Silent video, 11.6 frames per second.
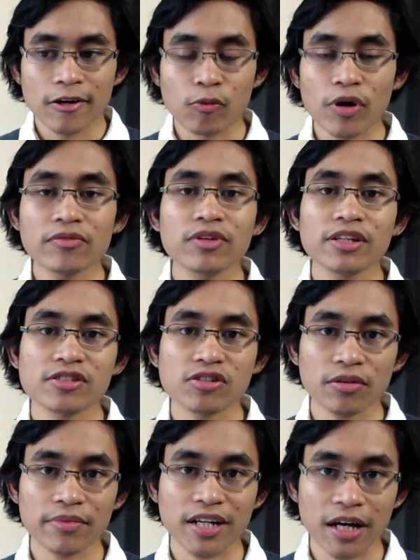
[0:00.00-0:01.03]
when will it
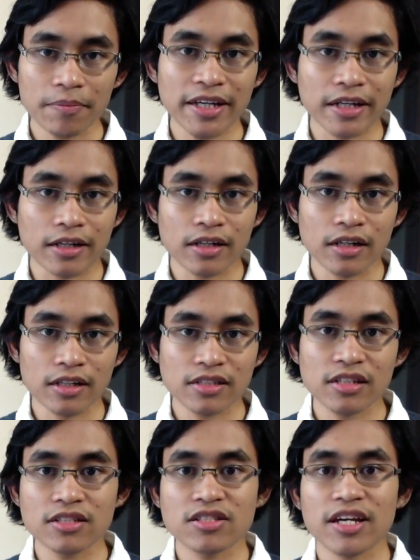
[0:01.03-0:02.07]
stop becoming a
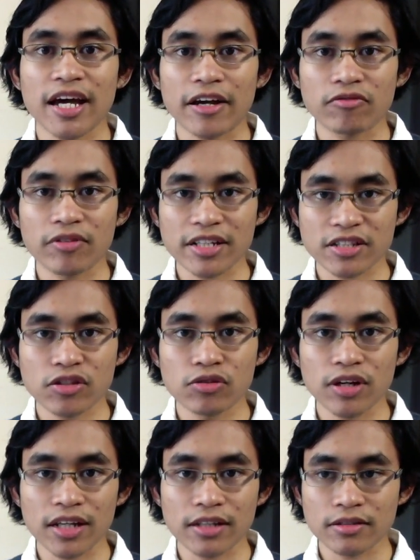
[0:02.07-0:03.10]
search and rescue
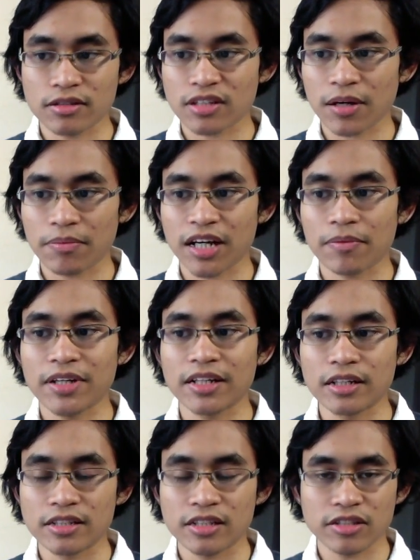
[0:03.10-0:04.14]
and start becoming
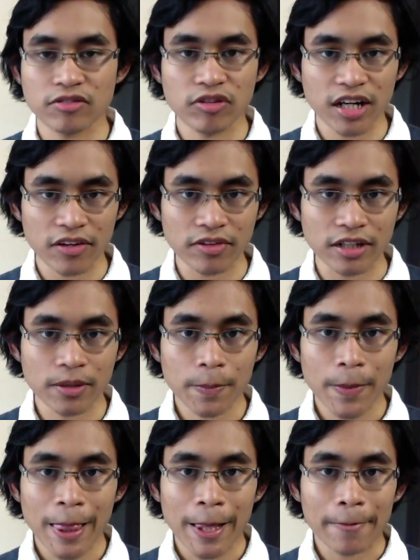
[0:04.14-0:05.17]
a search and recover?
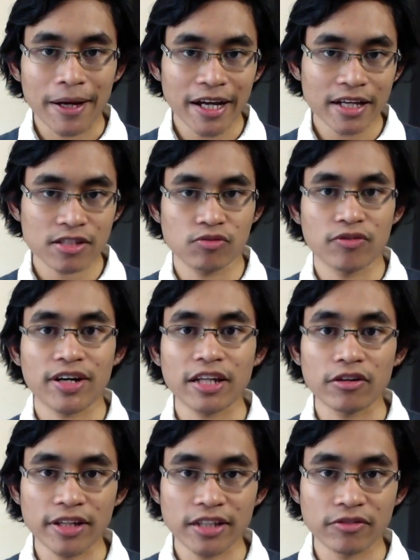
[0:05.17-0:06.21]
But I guess we'll find
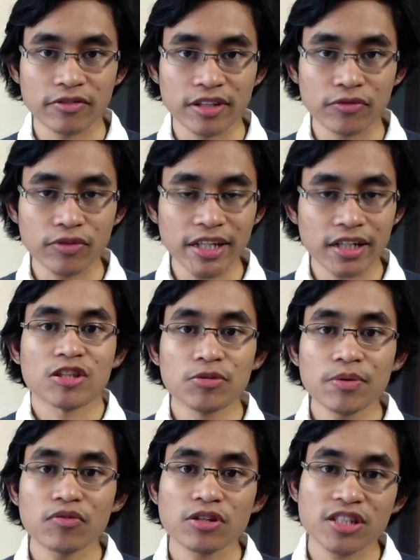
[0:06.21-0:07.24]
out later within the week. You've
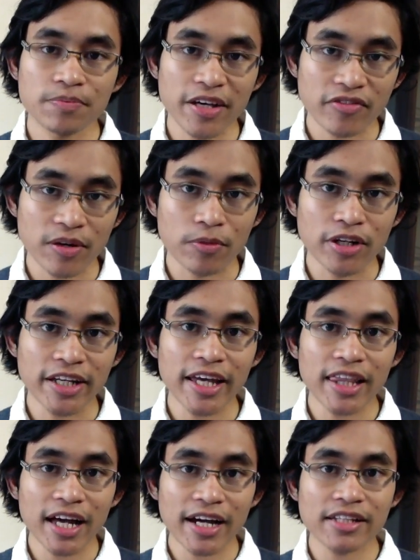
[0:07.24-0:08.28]
been watching BFM Morning
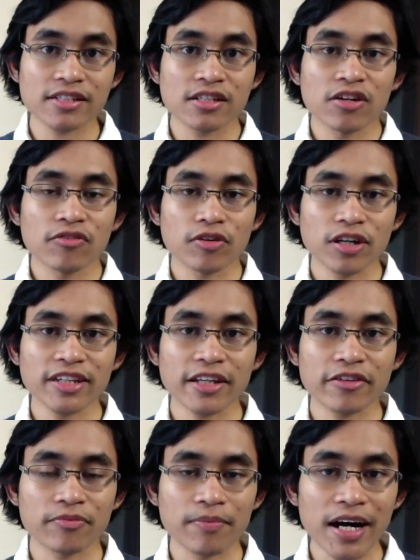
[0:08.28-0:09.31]
Headlines for the
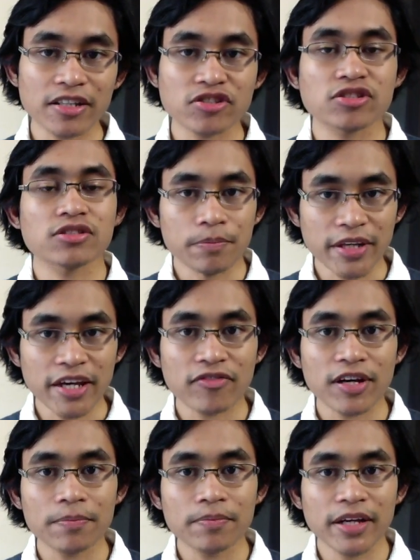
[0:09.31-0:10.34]
10th of March, BFM